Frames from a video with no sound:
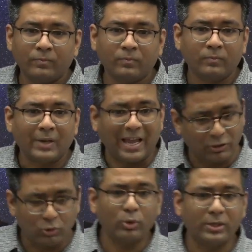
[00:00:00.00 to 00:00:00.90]
as
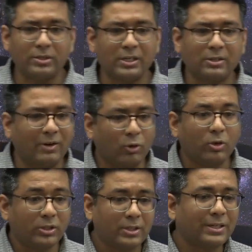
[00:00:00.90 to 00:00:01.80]
tourists as well, not
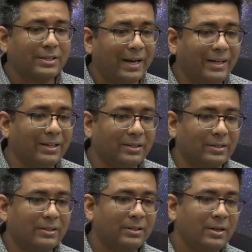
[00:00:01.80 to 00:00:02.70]
just as scientists?
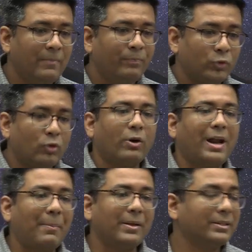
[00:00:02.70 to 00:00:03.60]
So what
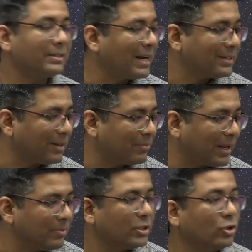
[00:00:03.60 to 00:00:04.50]
happens is that
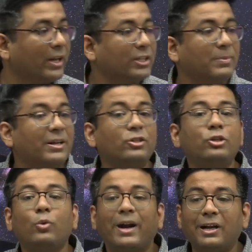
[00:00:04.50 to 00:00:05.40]
sometimes in your expedition you
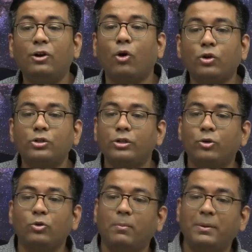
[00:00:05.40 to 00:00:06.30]
get lost due
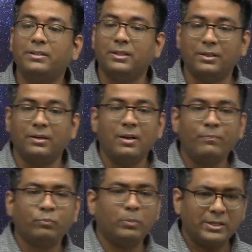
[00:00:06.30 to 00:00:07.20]
to a blizzard.
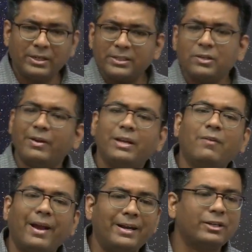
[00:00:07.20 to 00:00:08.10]
Blizzard is a very
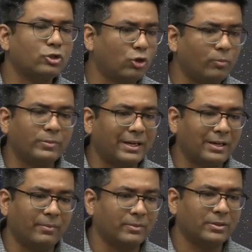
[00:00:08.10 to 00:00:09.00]
violent storm that
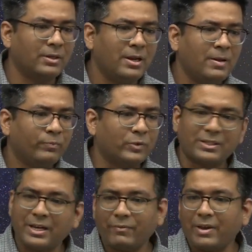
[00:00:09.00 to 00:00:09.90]
comes. Just
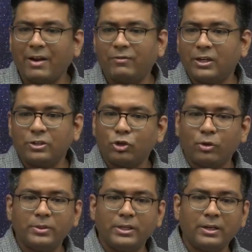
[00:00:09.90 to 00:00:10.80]
like we have dust storms here,